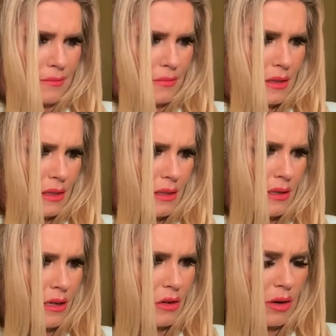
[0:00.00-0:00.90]
this is
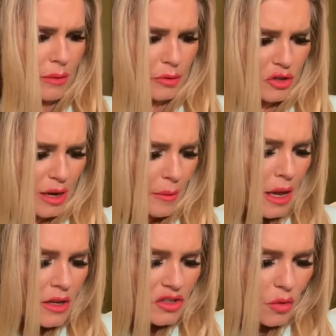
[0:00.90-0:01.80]
an incredible shape.
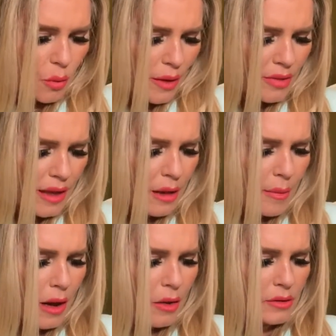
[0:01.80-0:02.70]
So one thing
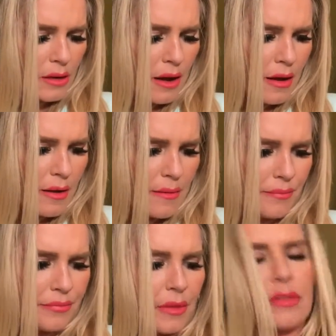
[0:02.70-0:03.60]
about
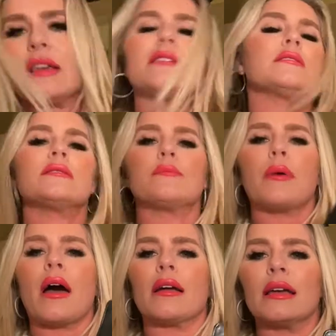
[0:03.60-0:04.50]
um, these
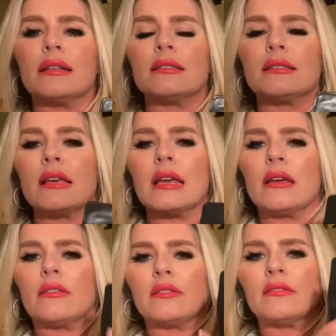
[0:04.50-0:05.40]
pockets,
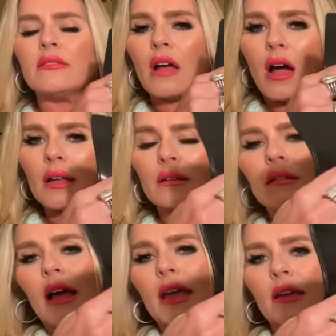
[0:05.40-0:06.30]
not
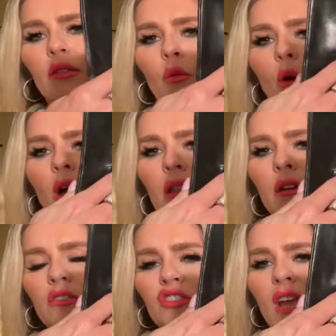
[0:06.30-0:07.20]
like the wallet
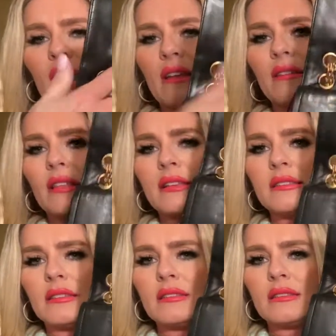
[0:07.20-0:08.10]
on chain, this
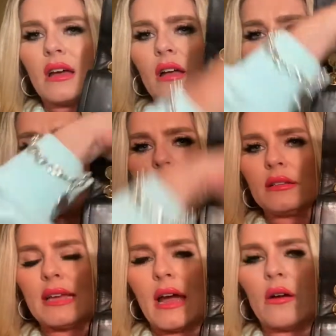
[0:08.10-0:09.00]
does not run
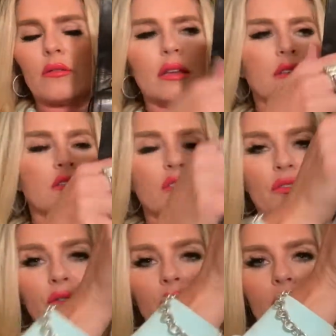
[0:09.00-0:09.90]
down into the
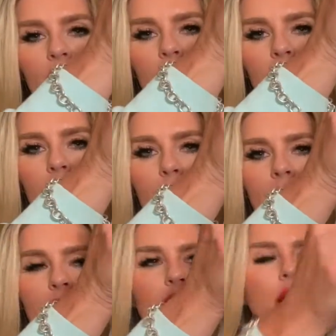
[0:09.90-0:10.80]
full length of the
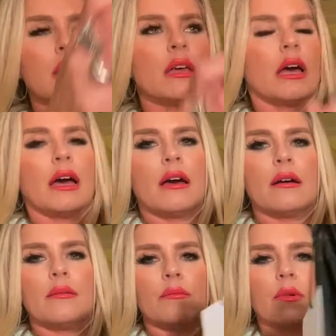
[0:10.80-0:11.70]
bag.
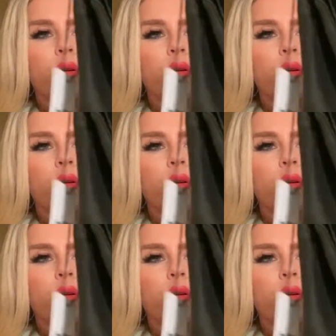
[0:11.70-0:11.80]
Um,